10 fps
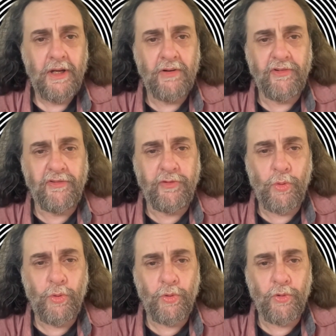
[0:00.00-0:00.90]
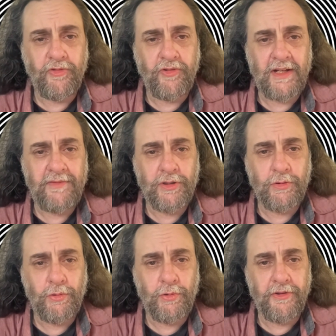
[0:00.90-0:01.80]
of a four or five year
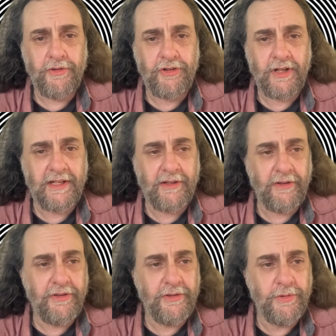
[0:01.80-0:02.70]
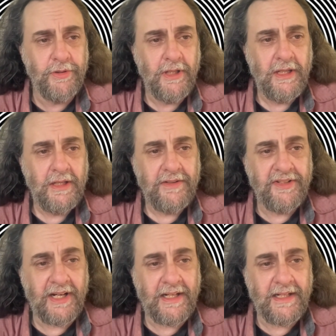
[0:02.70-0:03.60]
old child who
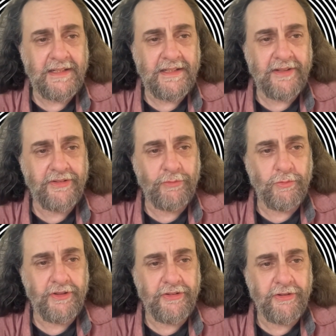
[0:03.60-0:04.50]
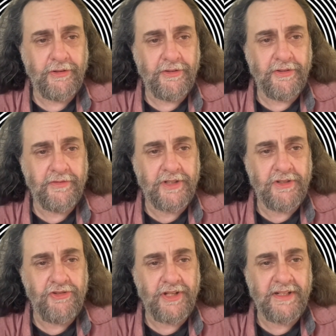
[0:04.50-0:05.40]
died as a result of
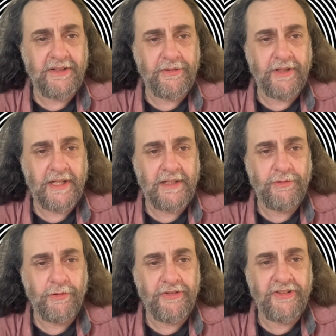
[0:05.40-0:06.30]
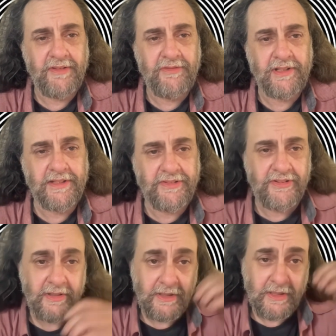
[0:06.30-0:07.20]
congenital hydrocephalus